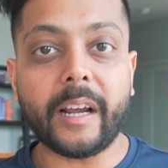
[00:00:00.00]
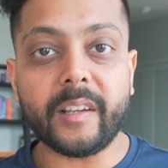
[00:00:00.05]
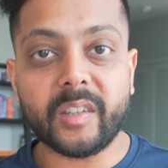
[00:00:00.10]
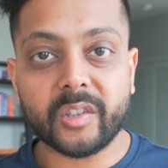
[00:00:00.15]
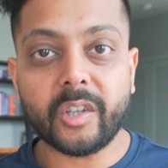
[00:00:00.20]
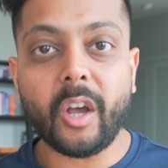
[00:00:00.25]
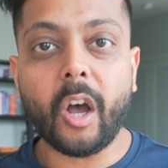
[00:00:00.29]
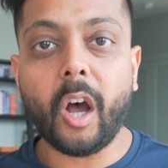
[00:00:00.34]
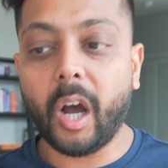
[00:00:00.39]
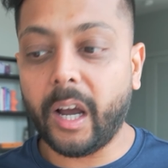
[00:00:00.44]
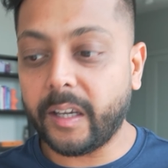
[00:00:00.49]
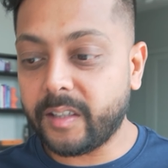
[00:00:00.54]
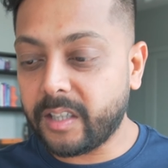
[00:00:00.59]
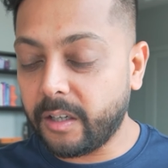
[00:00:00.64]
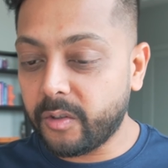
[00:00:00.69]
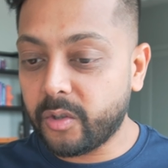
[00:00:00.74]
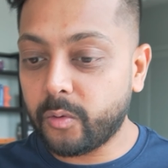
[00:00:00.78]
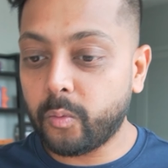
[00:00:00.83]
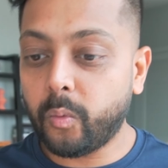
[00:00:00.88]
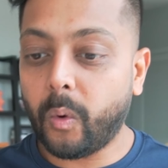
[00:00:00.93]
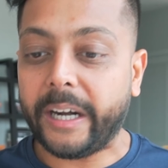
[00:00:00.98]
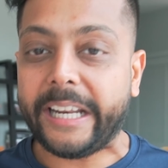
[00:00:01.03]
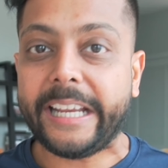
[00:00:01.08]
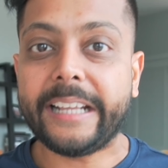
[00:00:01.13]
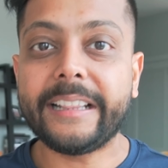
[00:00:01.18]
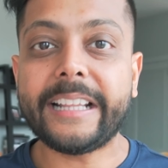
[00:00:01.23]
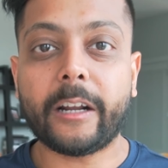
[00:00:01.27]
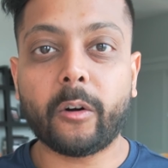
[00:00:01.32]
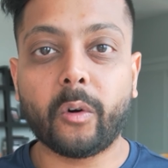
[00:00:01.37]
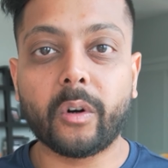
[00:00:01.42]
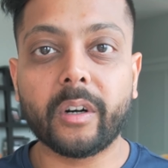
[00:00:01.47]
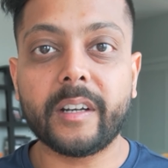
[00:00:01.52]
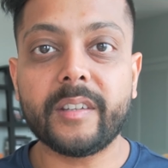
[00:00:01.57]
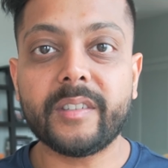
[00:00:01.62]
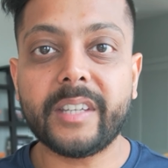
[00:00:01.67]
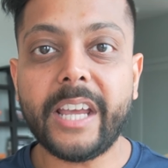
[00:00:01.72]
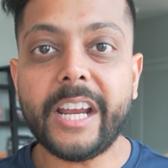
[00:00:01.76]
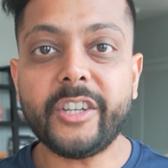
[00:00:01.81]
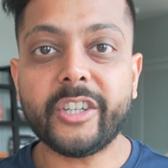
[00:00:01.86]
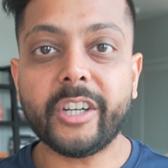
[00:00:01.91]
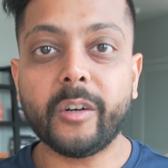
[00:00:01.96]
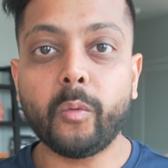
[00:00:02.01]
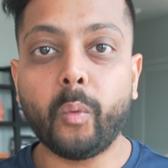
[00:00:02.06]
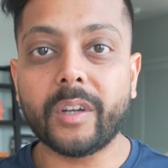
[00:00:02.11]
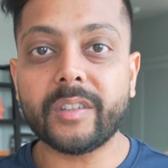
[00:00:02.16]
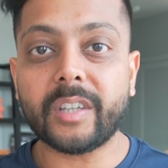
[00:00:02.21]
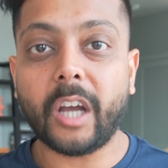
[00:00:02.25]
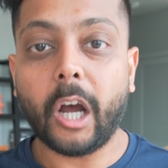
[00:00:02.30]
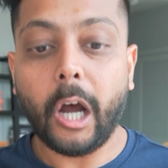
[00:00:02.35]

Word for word: I saw as I was running that organization was